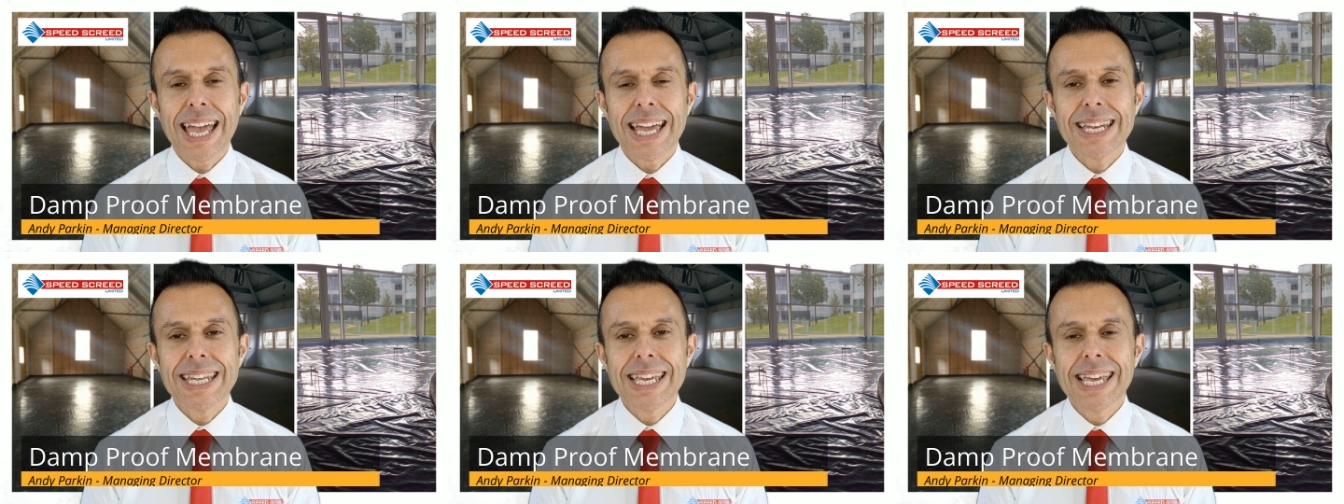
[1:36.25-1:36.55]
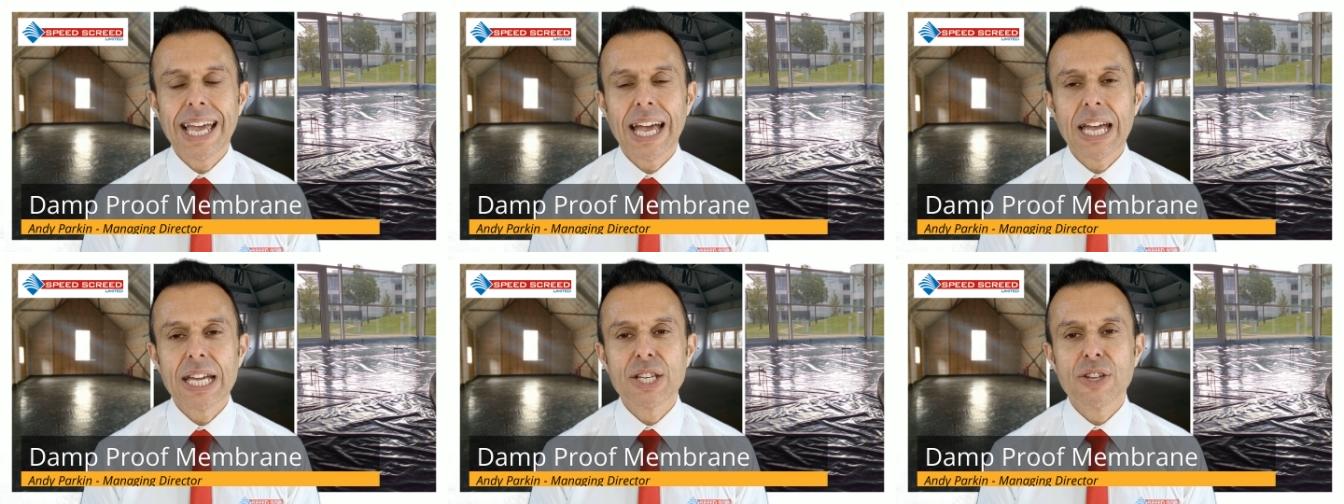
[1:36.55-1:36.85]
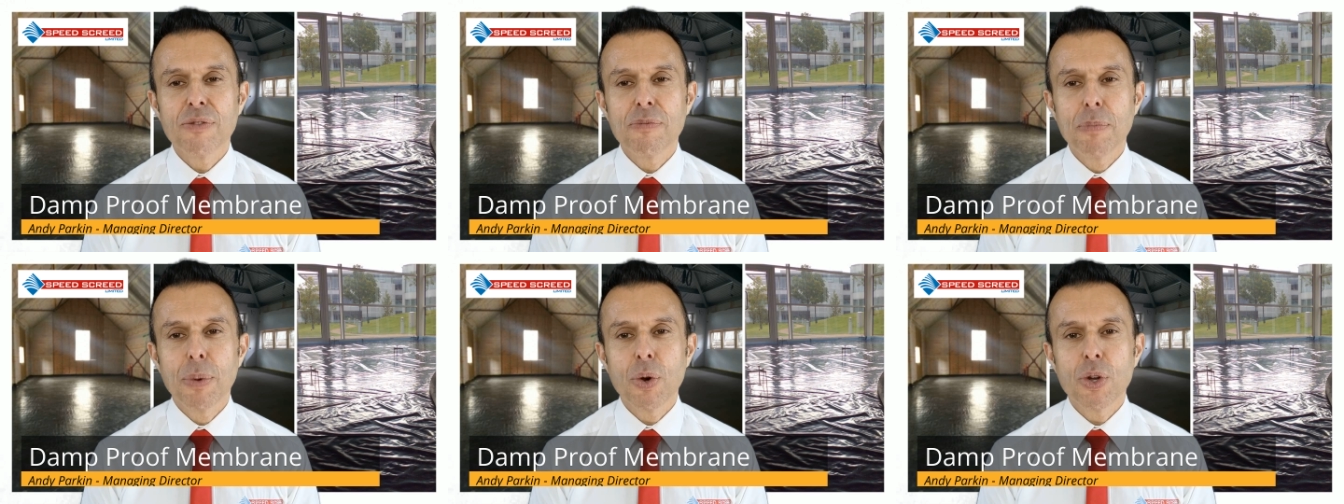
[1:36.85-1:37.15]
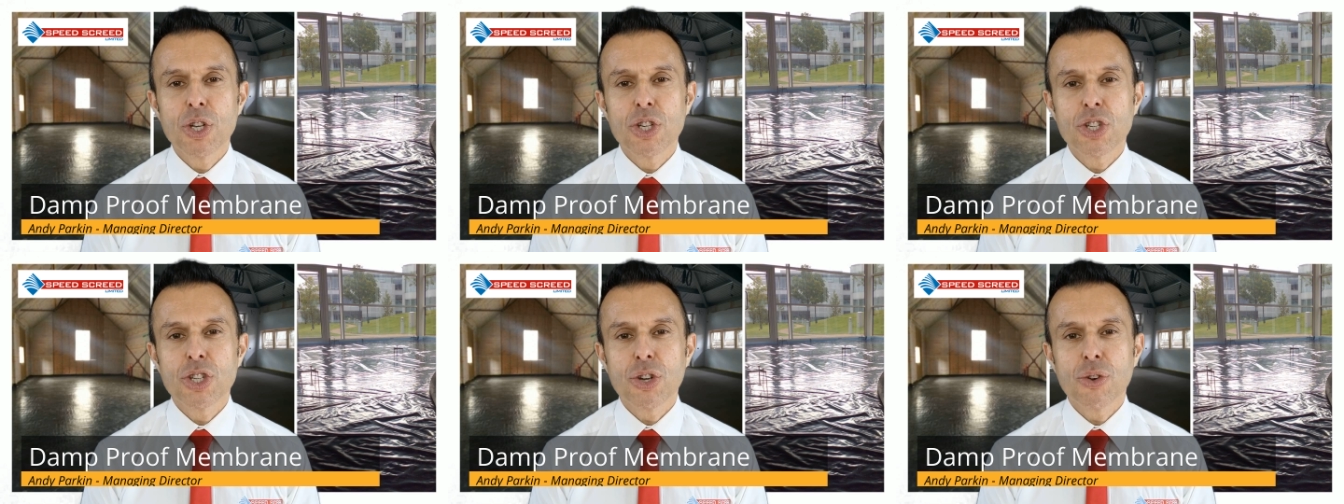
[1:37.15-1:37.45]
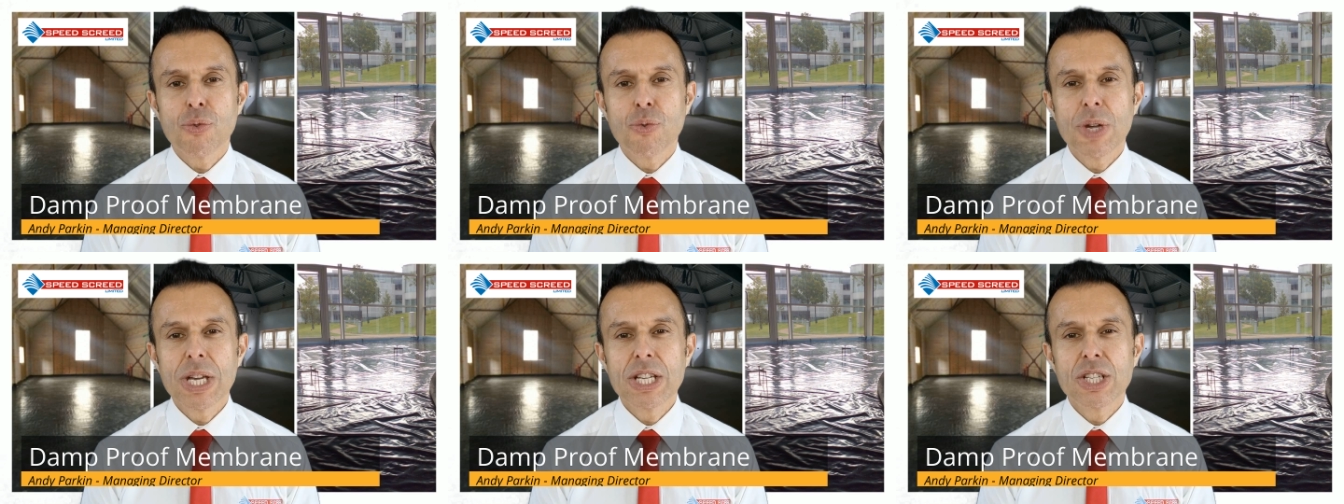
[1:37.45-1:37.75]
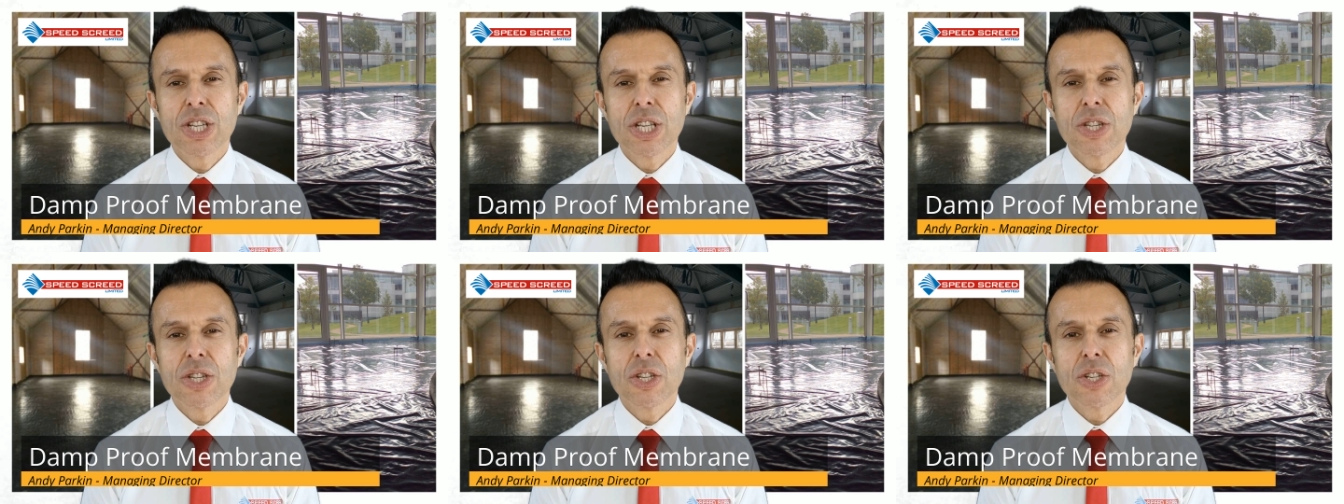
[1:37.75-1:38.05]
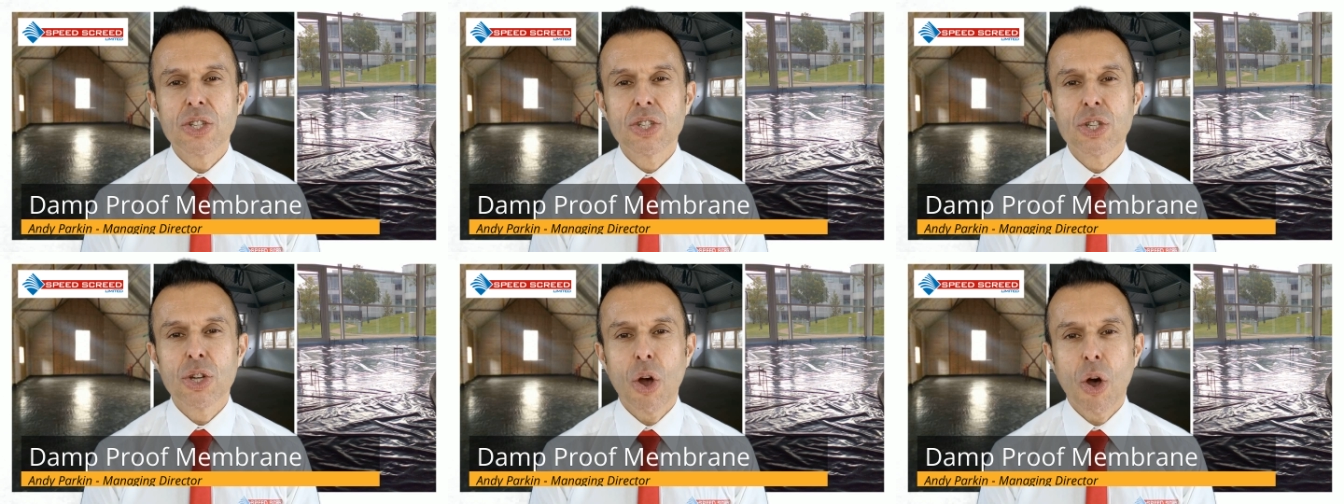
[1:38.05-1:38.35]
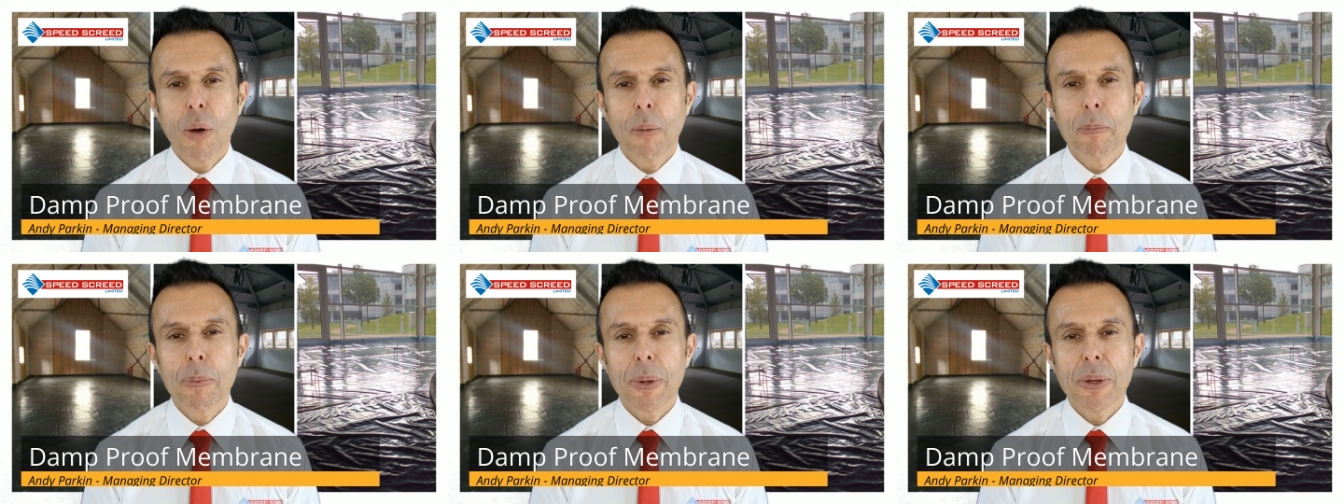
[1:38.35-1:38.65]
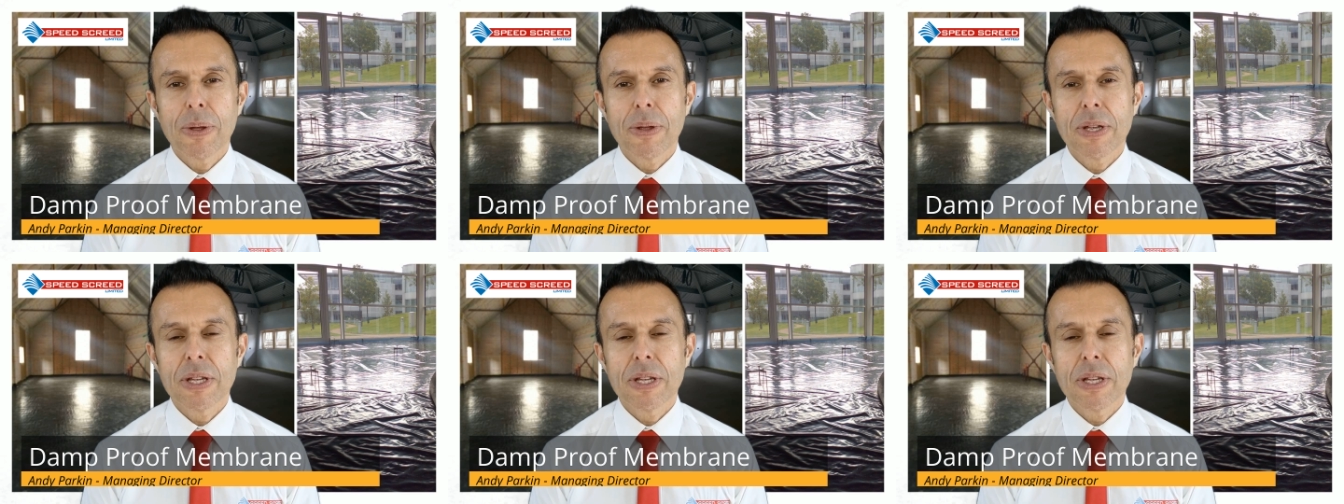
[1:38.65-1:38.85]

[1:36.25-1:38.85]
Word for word: any kind of moisture reaching the top